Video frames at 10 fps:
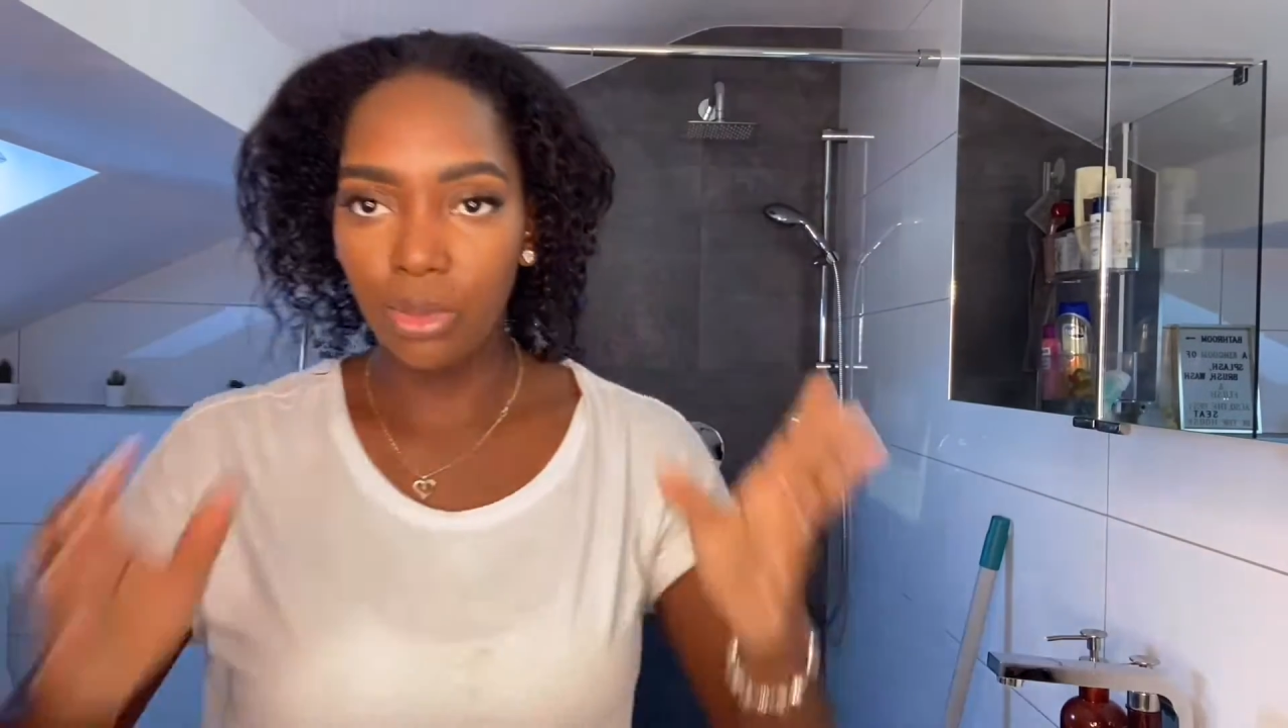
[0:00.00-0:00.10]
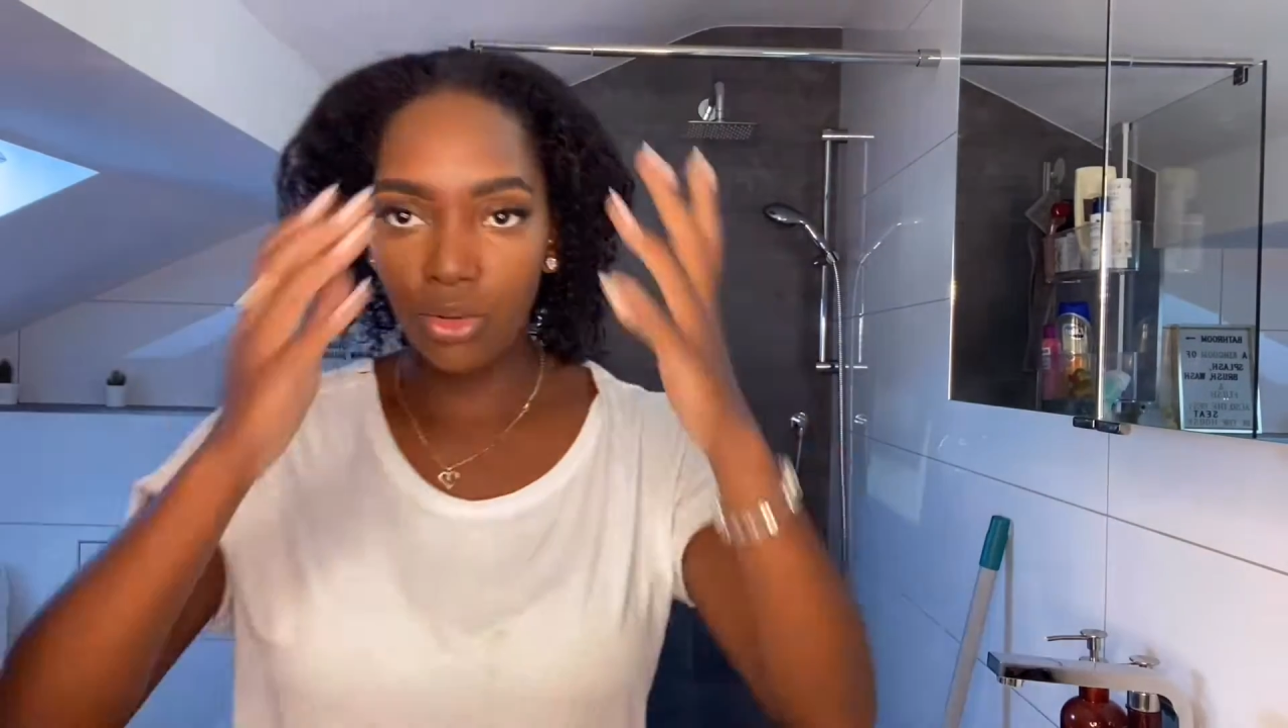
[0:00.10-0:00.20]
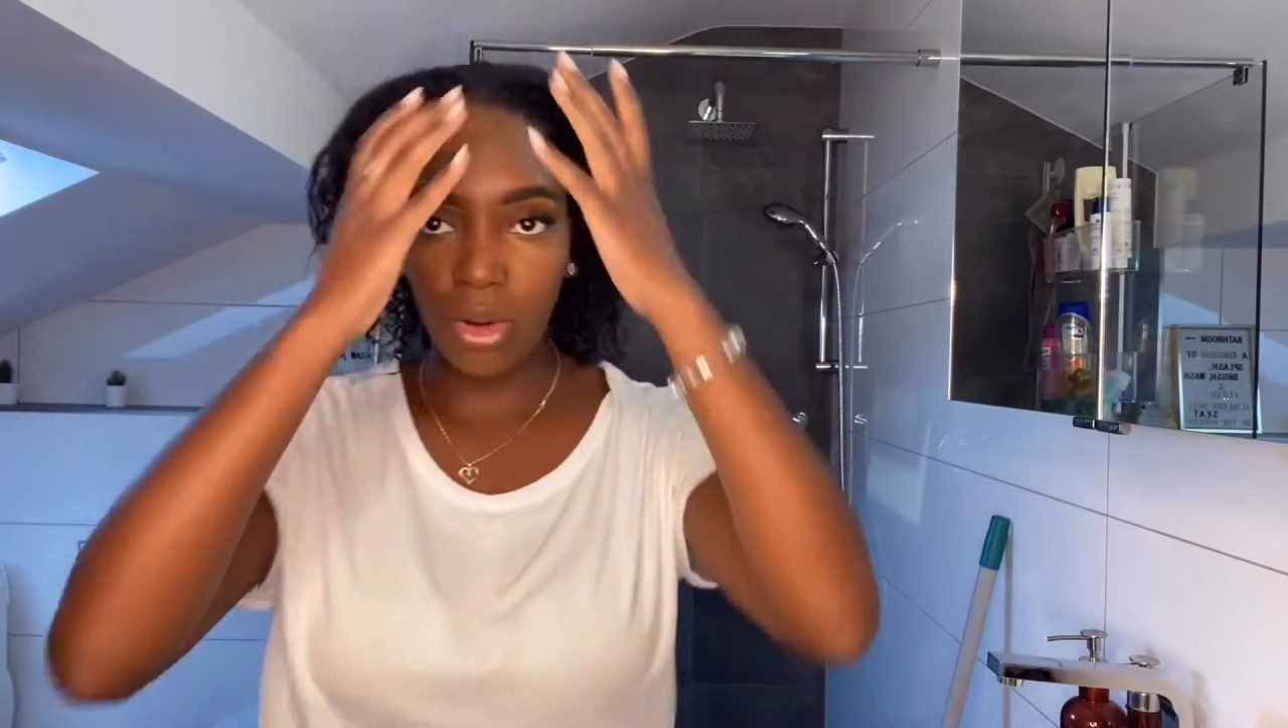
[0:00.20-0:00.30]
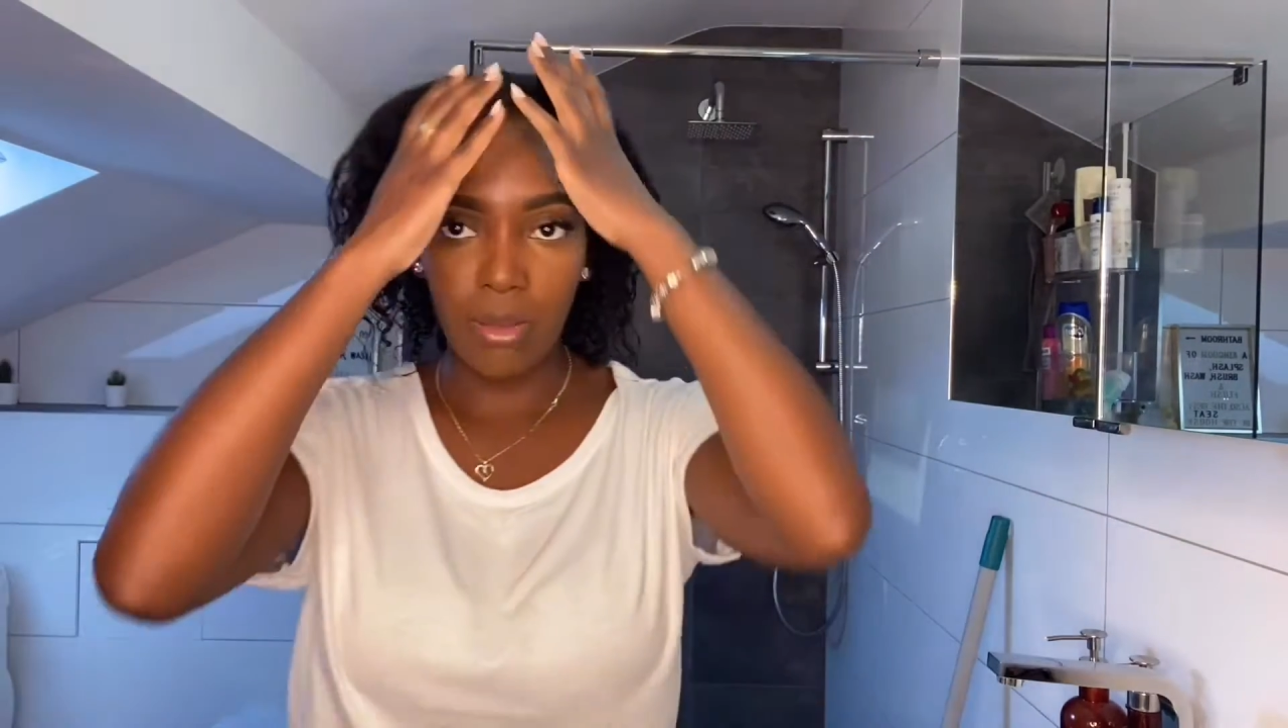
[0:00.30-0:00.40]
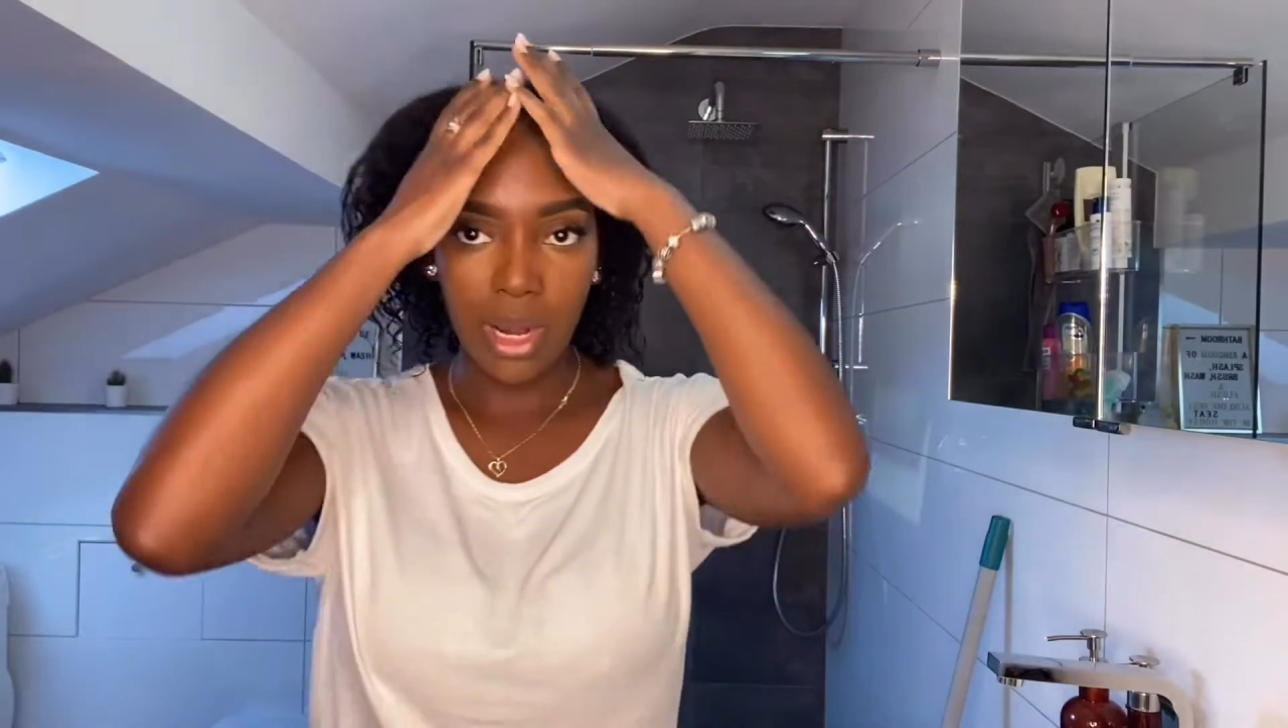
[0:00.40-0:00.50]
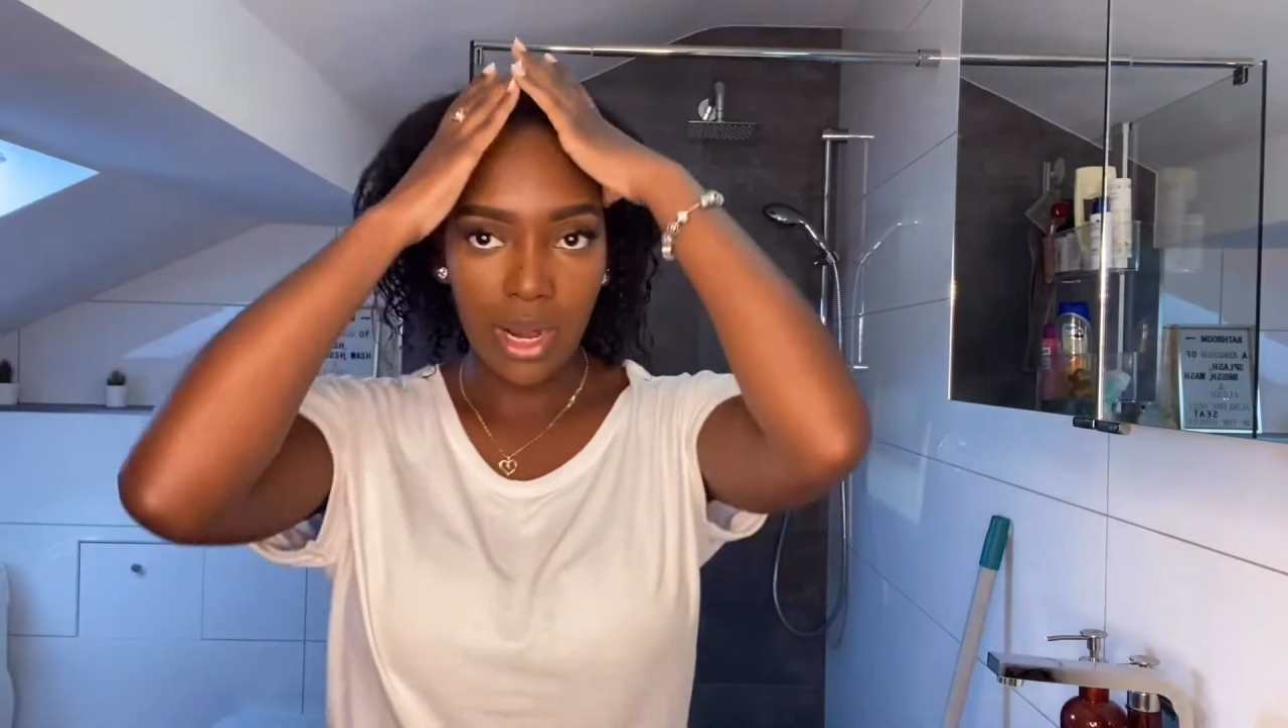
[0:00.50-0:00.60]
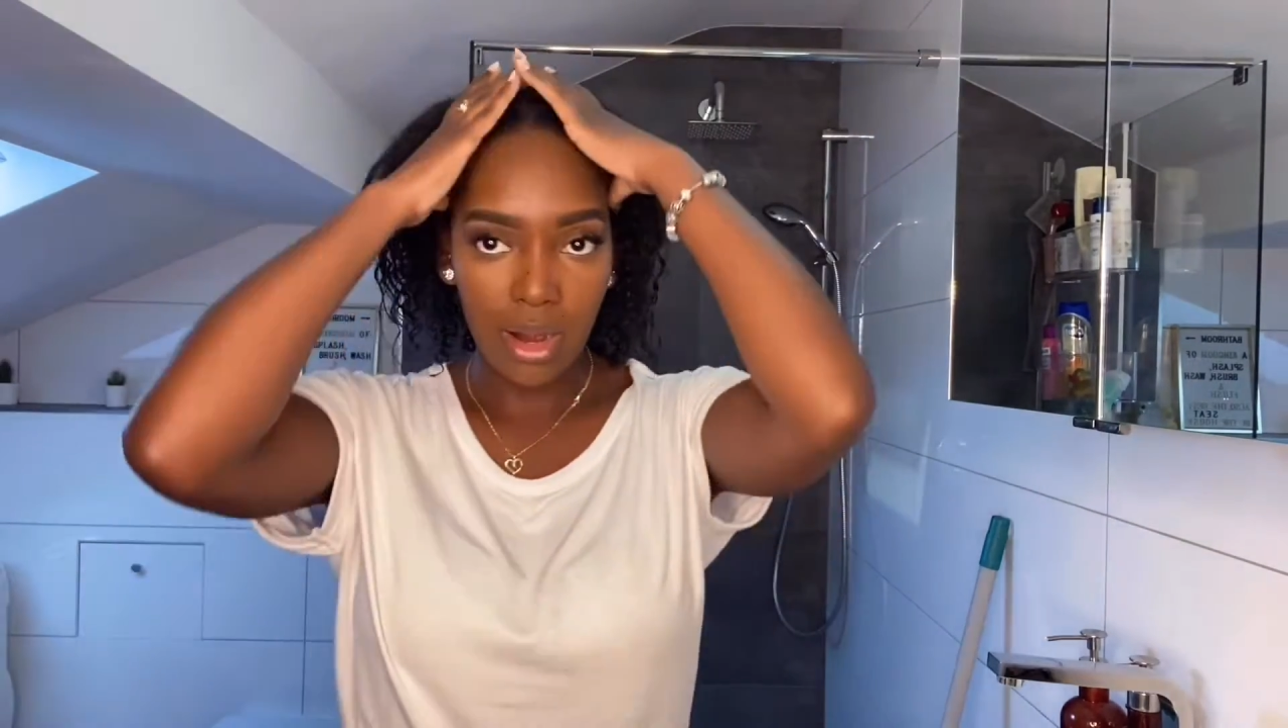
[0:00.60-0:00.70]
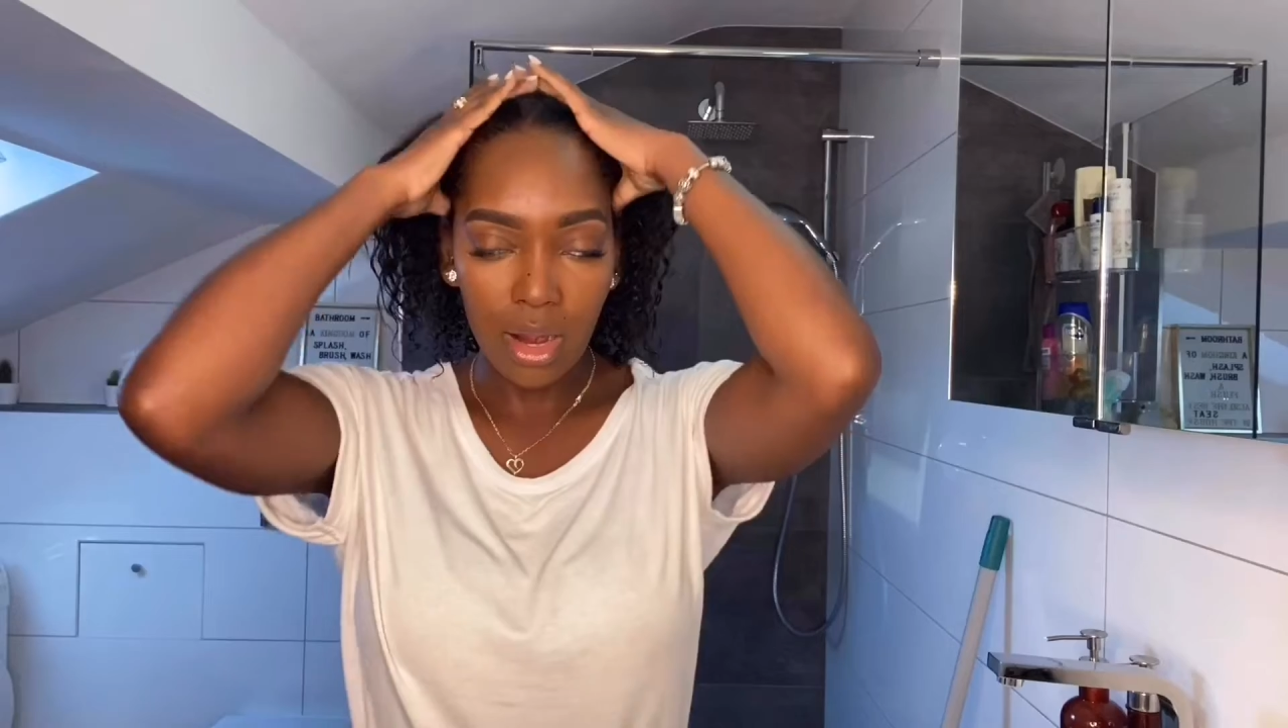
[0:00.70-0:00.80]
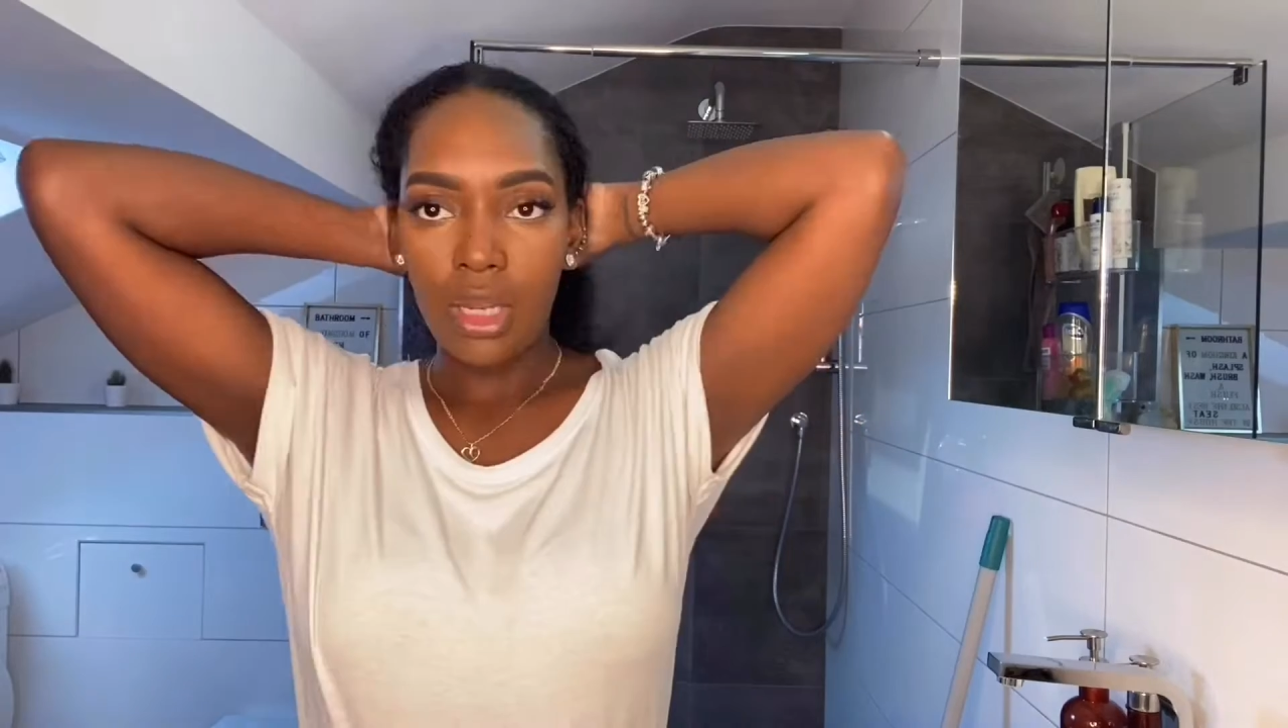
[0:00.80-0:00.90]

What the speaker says: dry my hair.